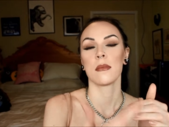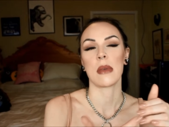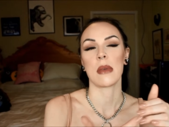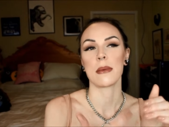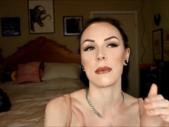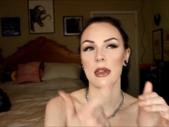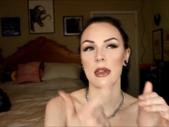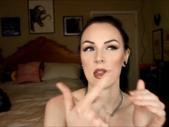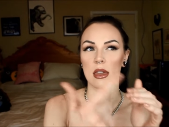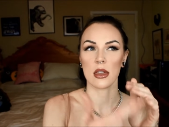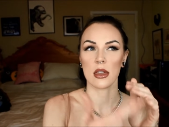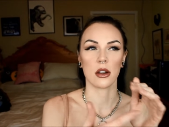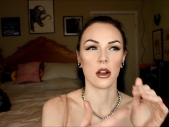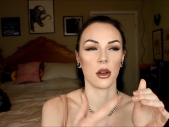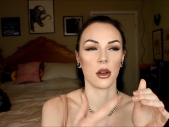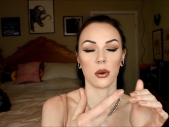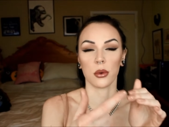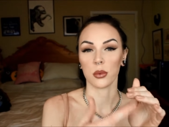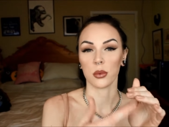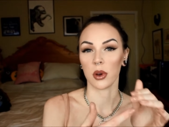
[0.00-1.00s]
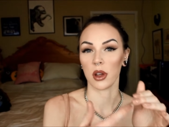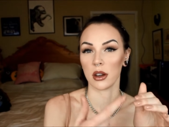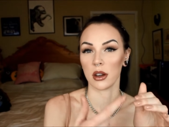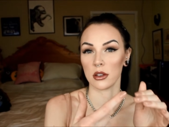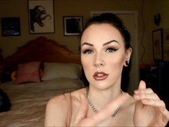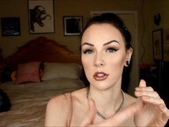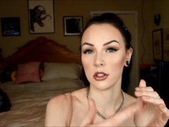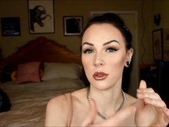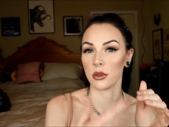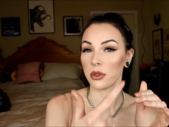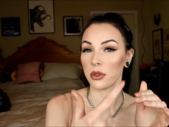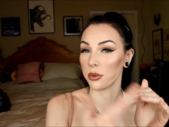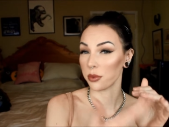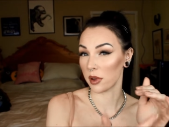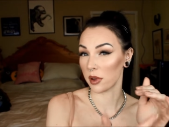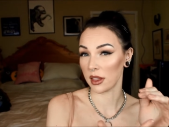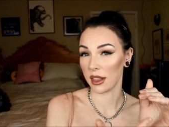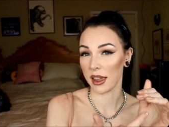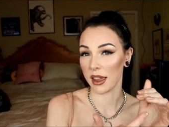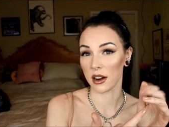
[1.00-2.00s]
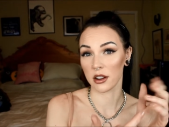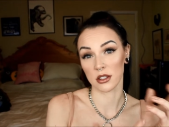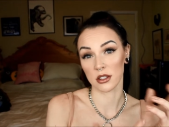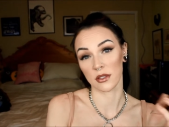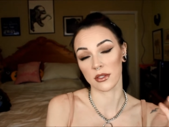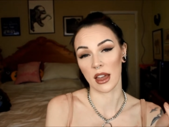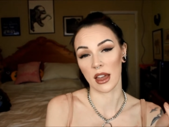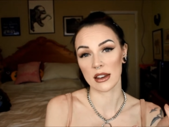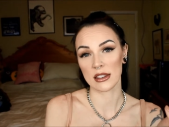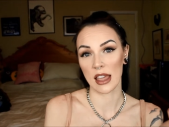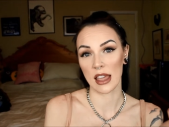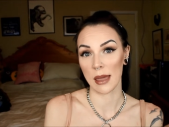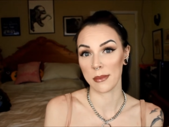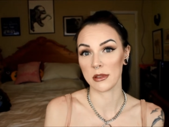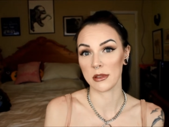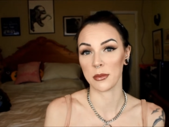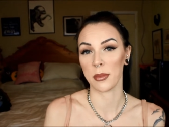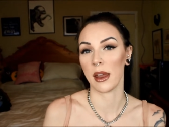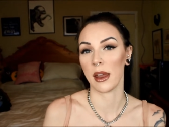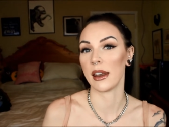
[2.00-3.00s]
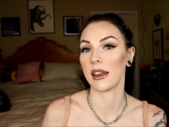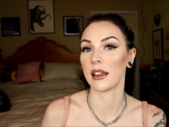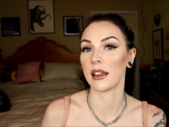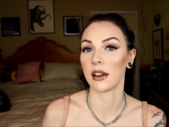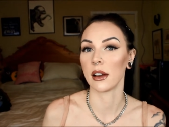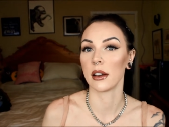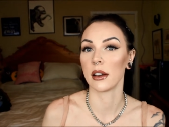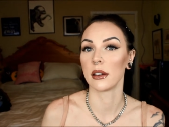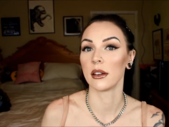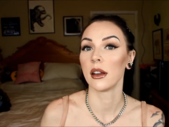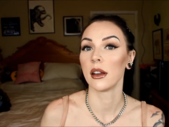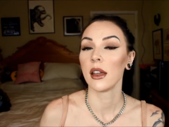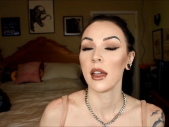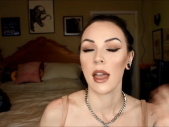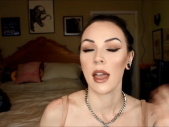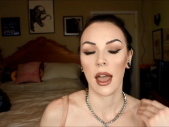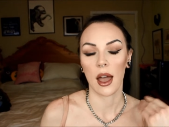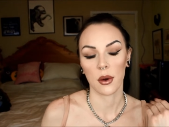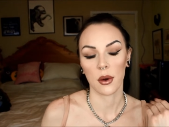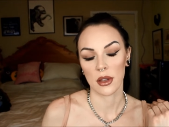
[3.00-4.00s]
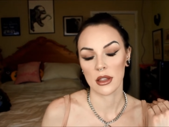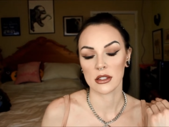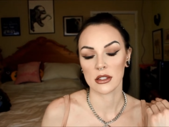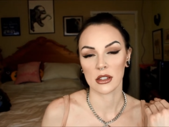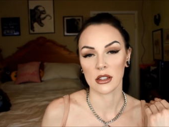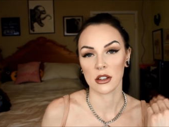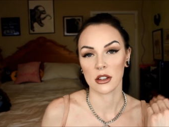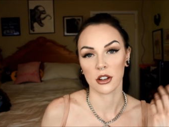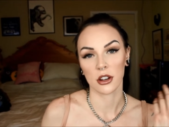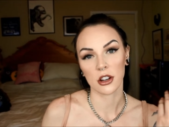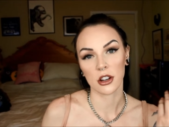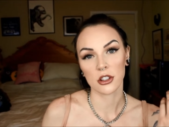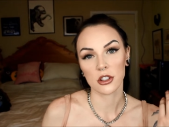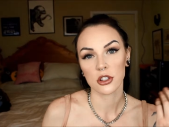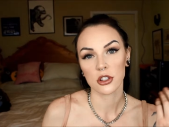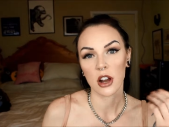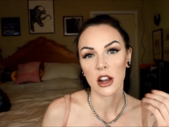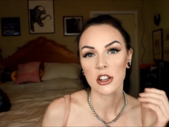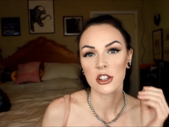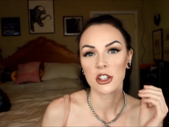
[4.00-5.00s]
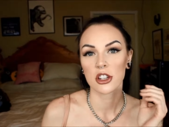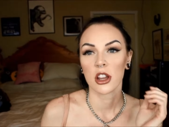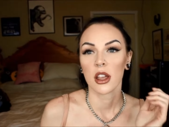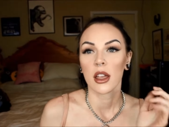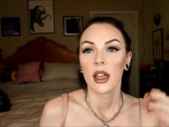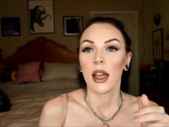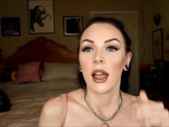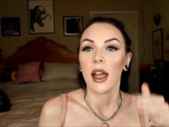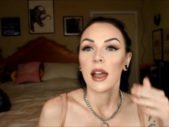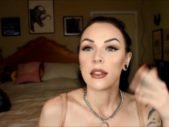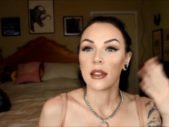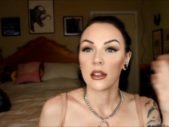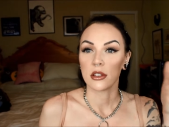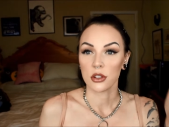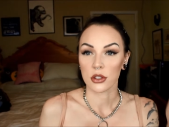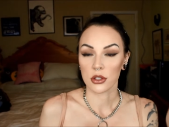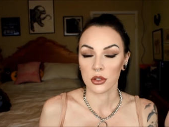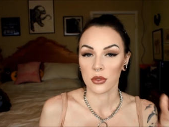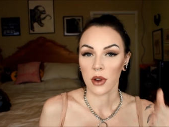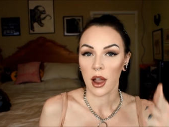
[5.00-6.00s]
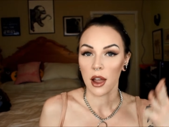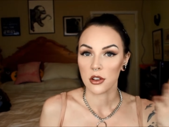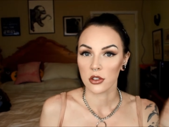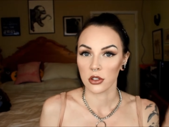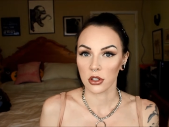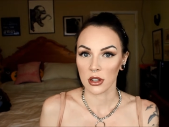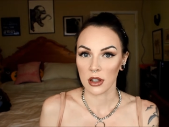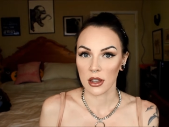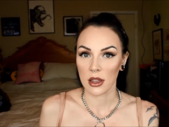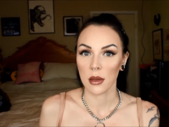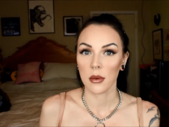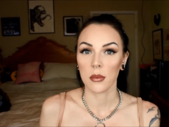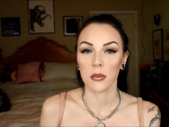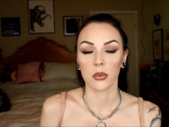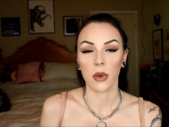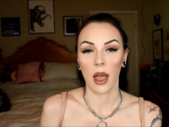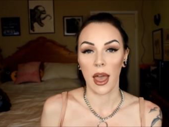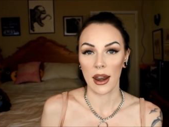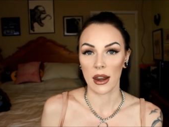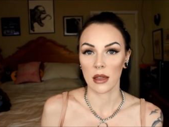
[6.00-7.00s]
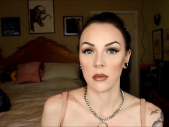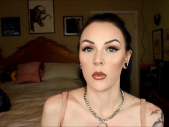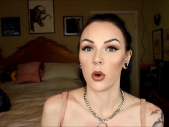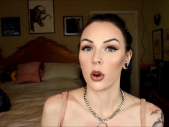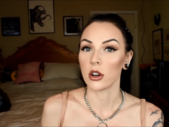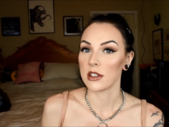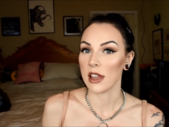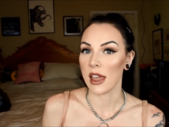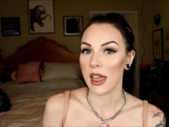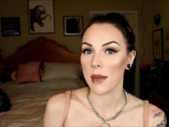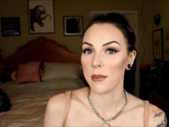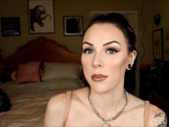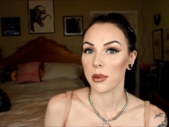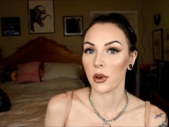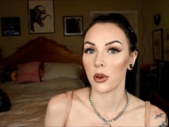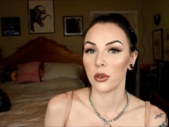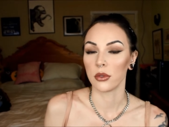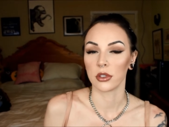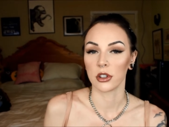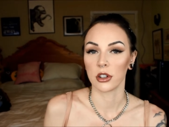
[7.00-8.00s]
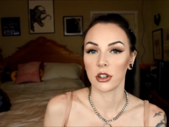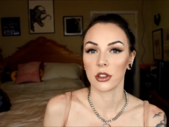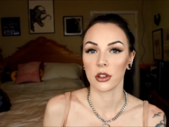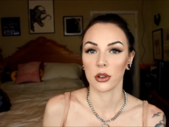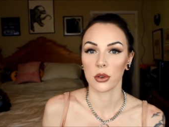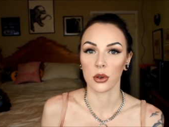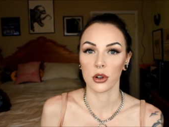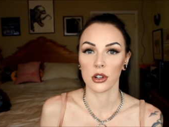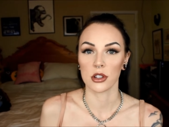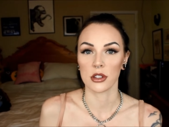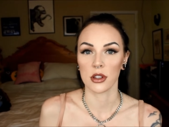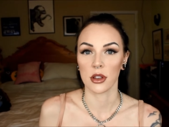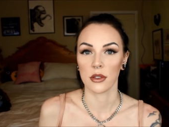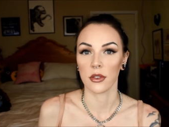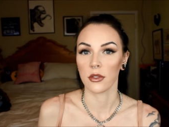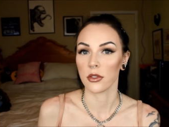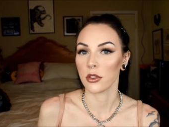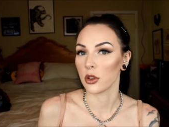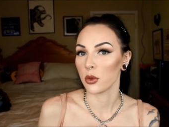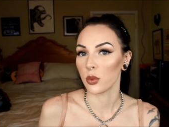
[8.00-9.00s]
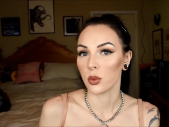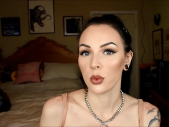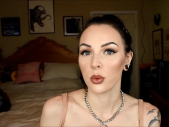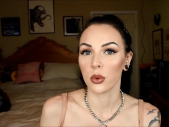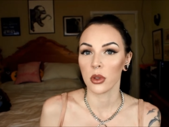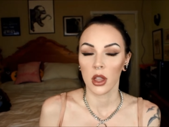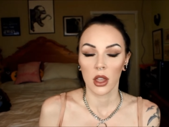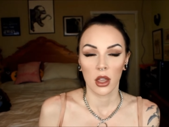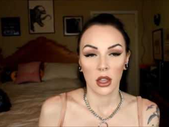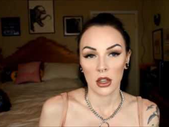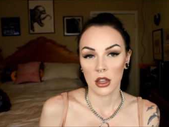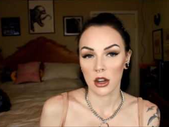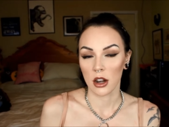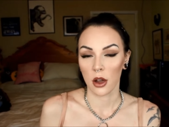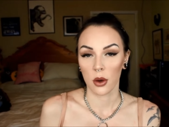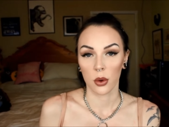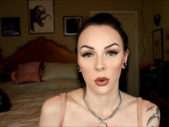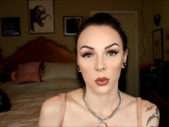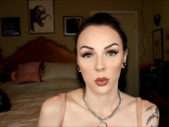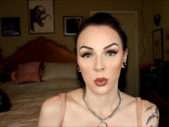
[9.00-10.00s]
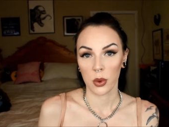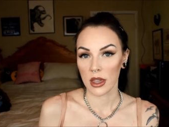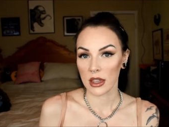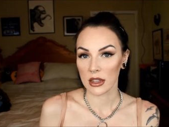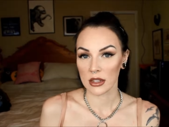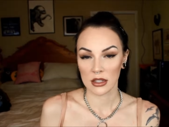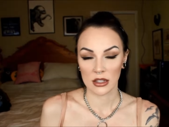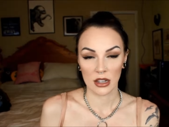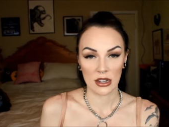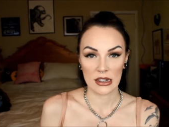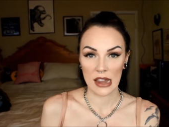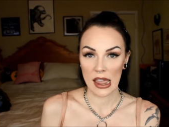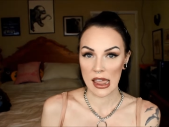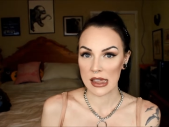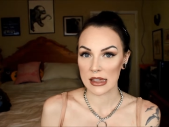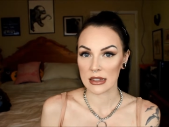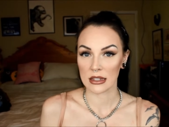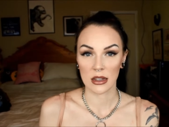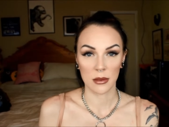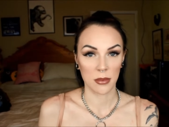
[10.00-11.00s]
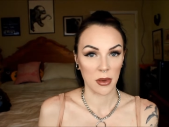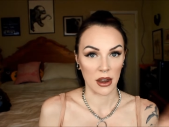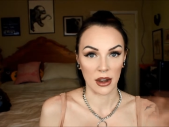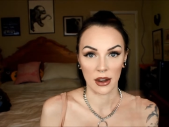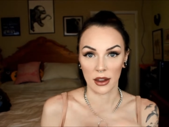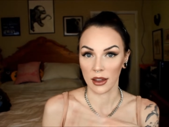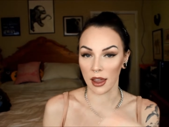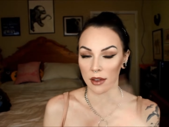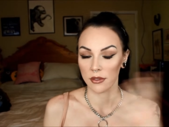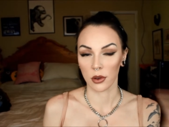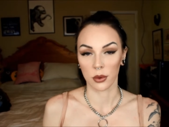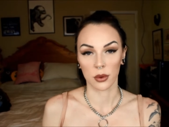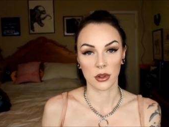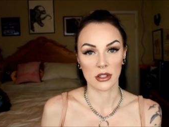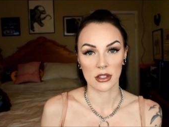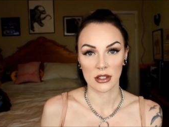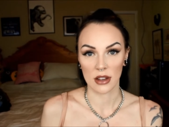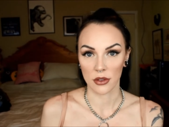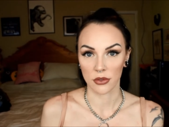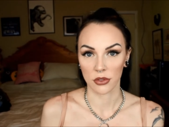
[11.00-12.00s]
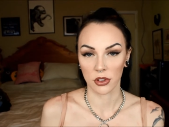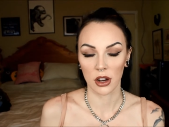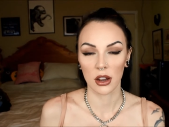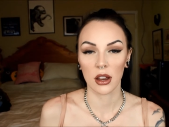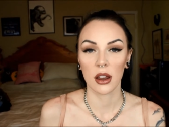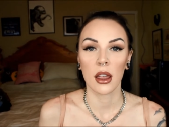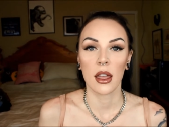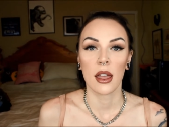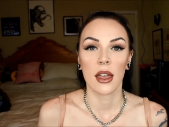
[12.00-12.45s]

maybe, you know, one to three layers of that tape depending on how easily your ears stretch, and then just gradually adding more tape over the course of a few, you know, weeks to days, depending, everyone's different.